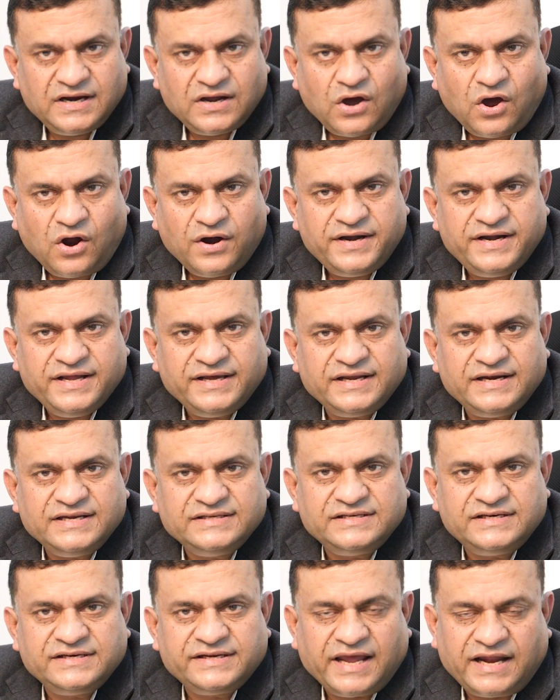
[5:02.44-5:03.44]
or decrease
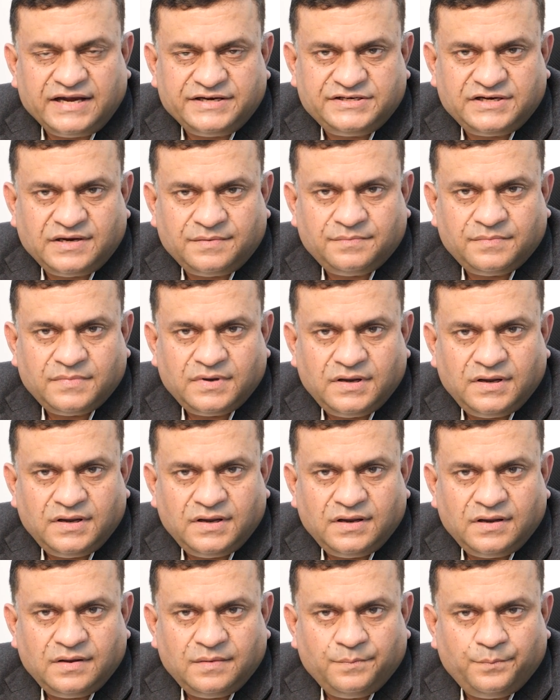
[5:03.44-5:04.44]
in calcium
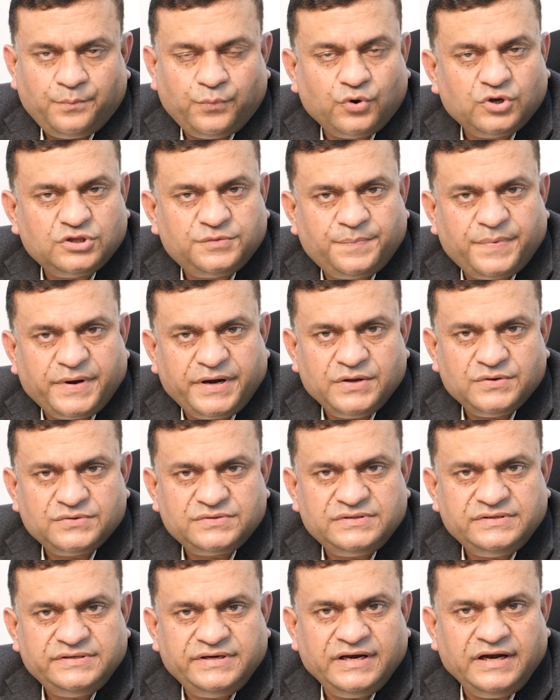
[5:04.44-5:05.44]
both produce
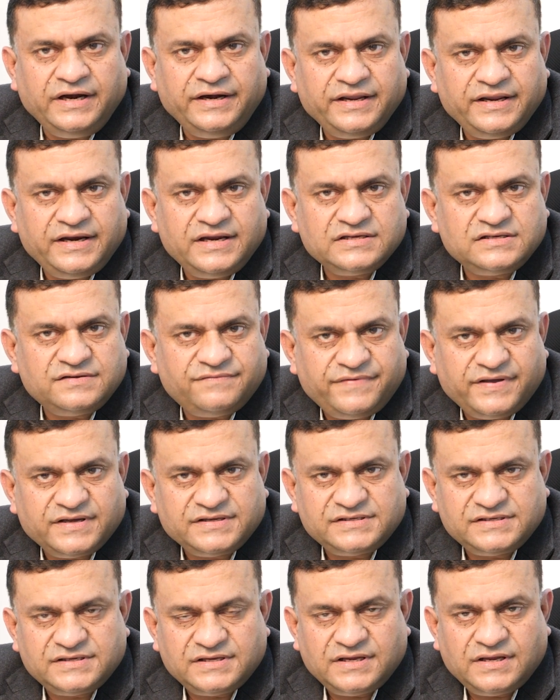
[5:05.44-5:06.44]
deleterious
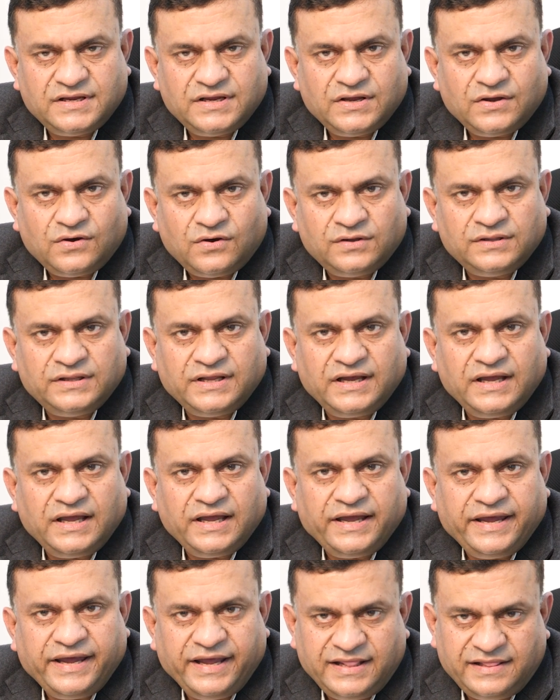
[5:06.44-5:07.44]
effects on the
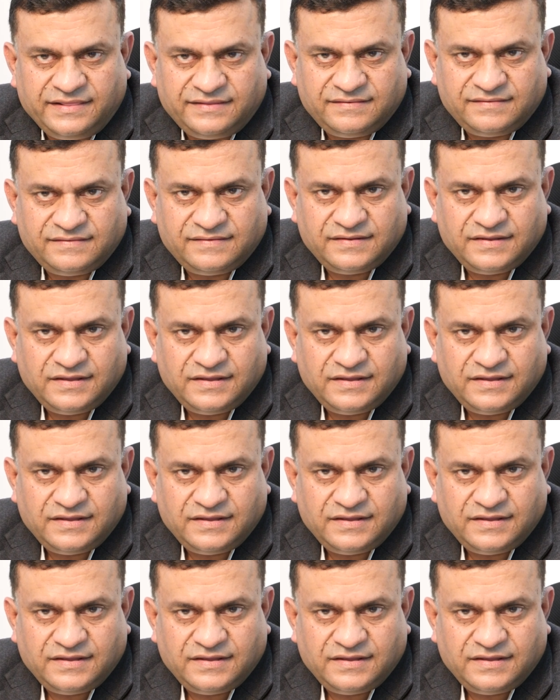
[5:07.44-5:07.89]
health.